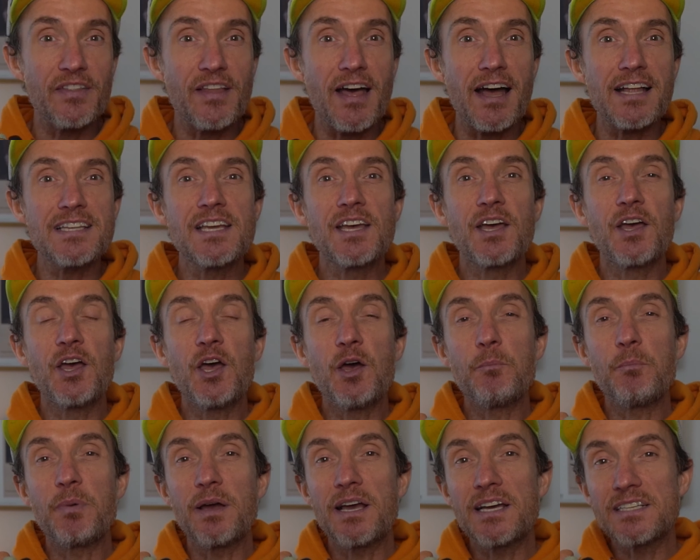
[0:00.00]
that,
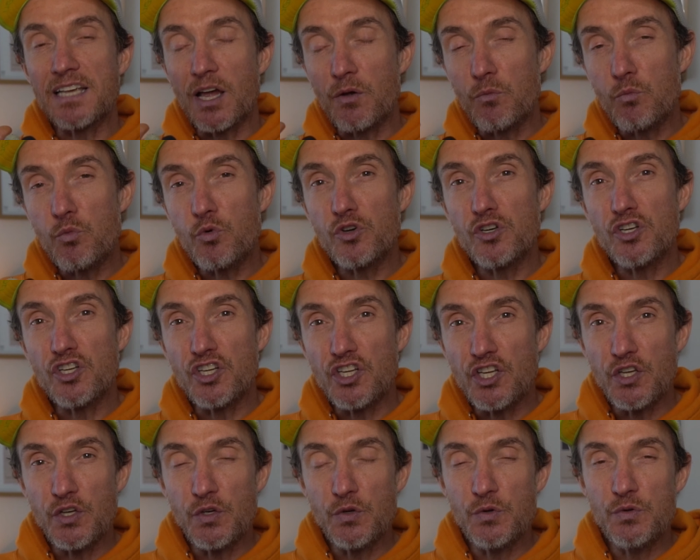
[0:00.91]
because I wouldn't
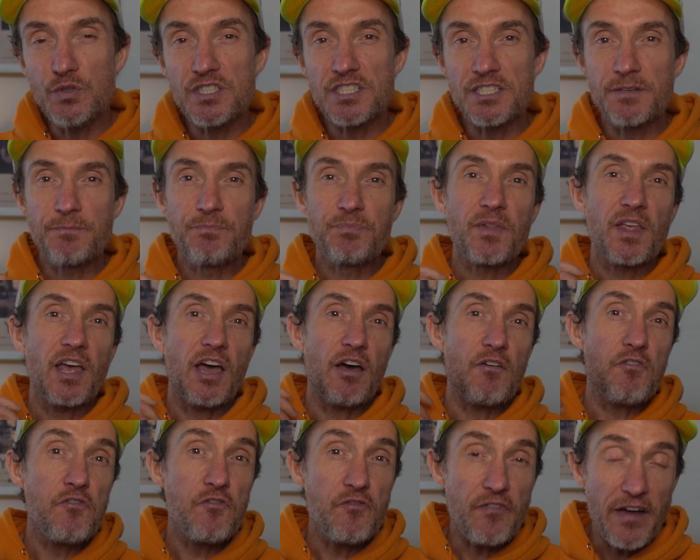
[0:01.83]
use a
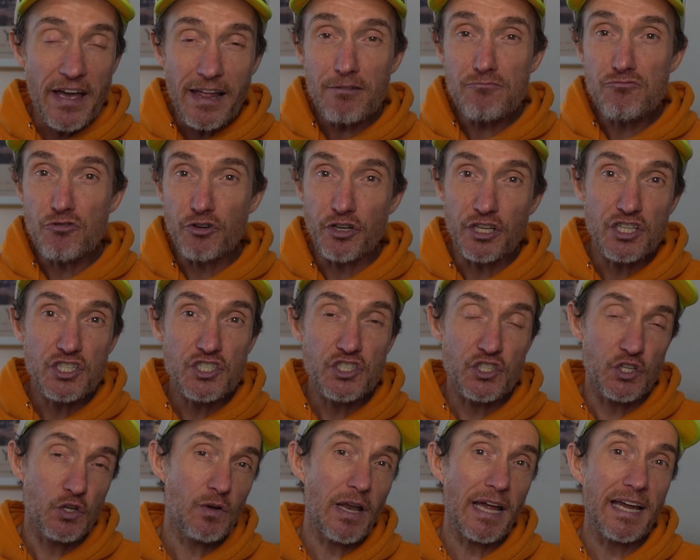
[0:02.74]
fell running
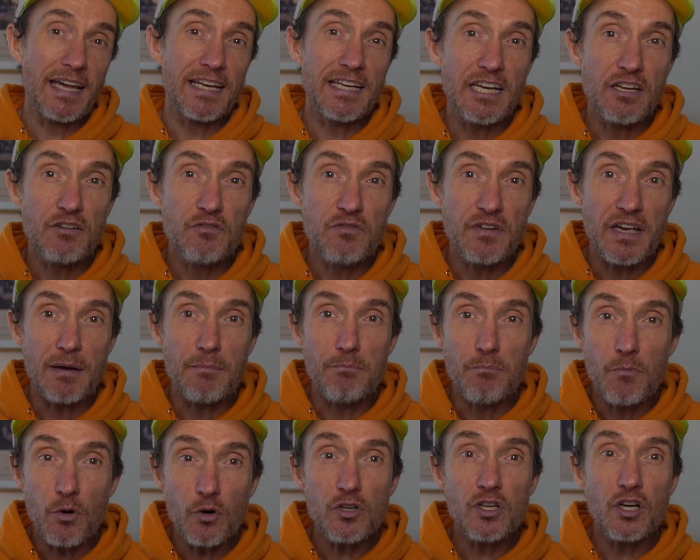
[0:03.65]
shoe like an Innovate
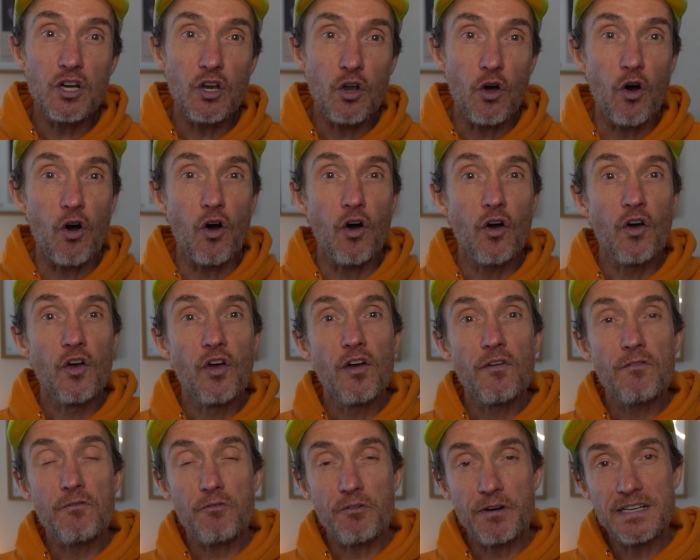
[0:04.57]
Mudclaw,
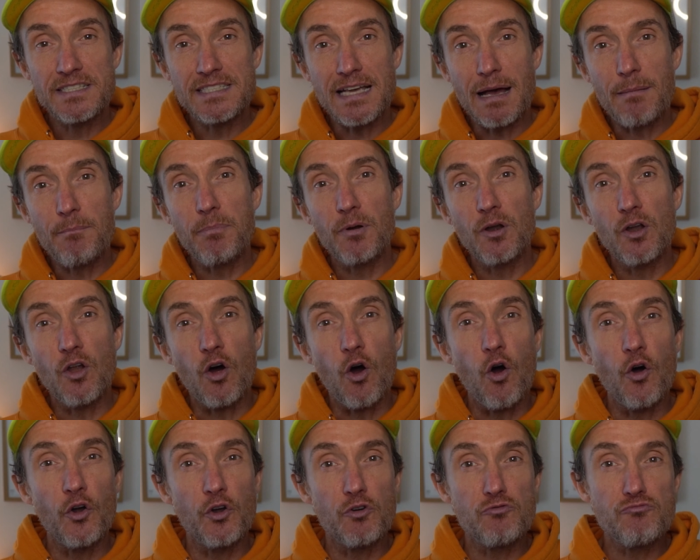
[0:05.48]
for example,
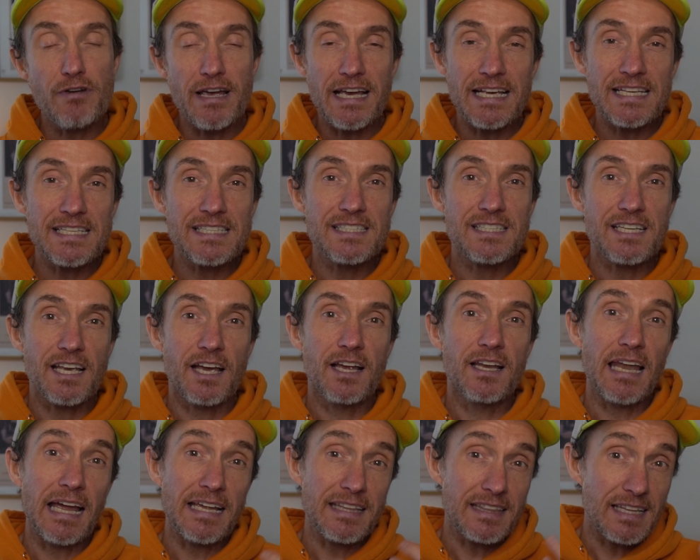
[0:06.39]
on a race
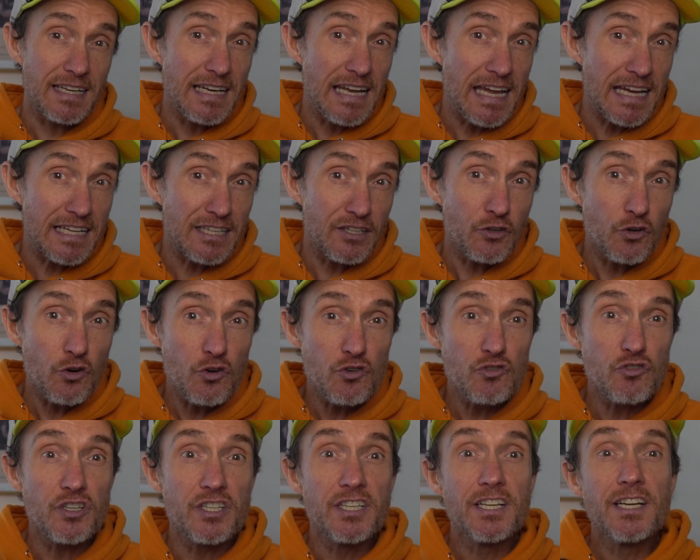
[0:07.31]
like the Lakeland
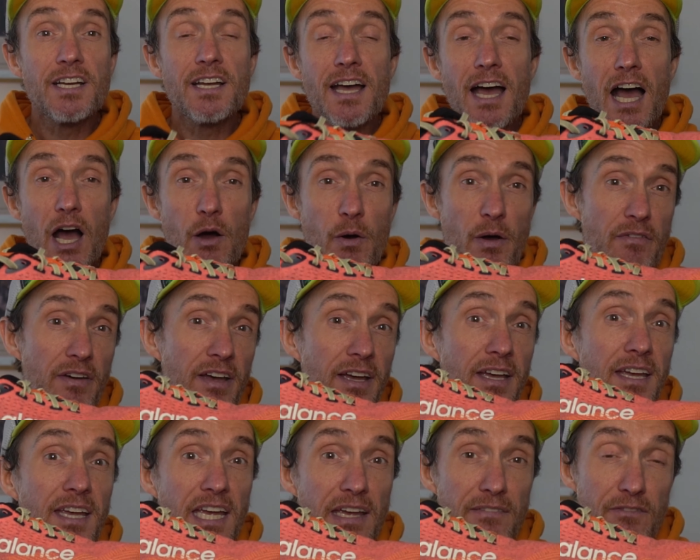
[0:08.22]
100. However,
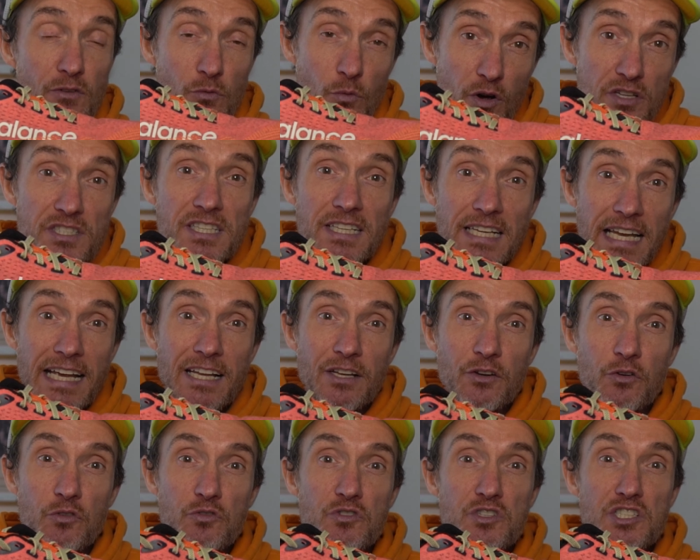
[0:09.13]
if it was the Lakeland
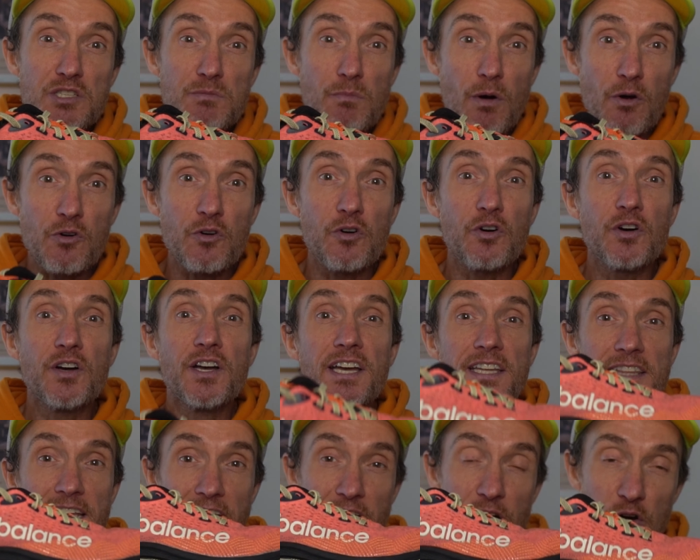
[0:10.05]
100 tomorrow,
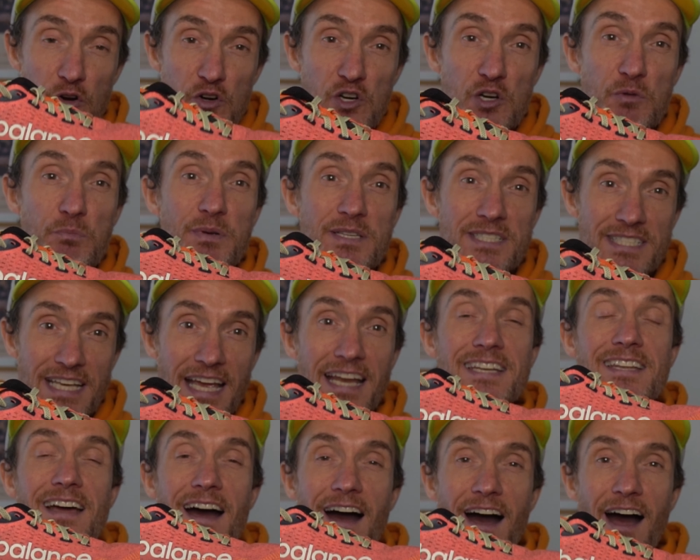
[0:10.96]
then
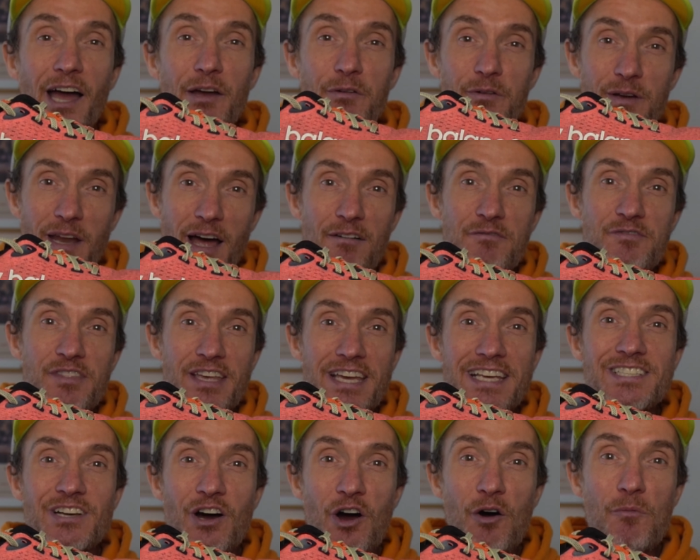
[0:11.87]
100% I would have
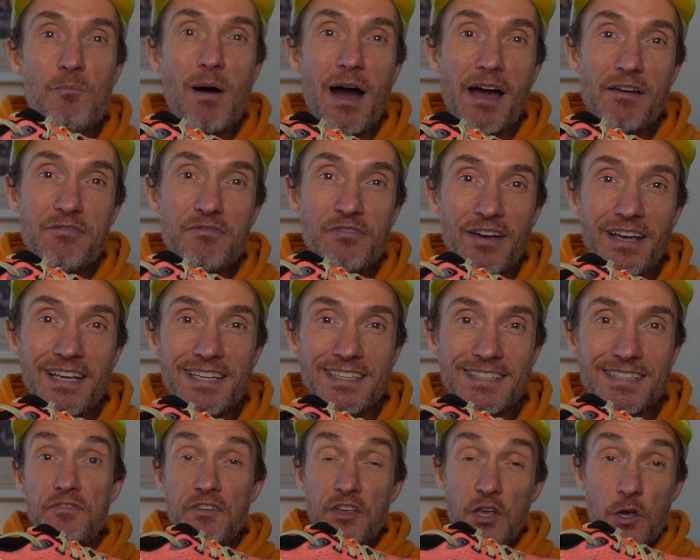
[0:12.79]
these on my
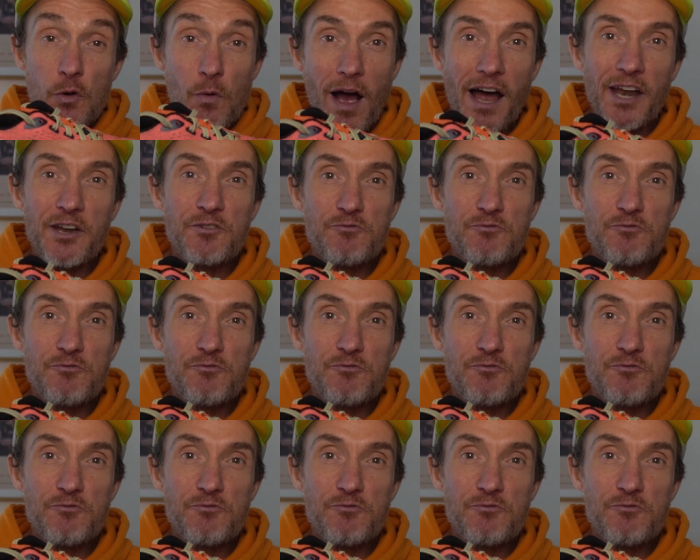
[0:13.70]
feet. If you had a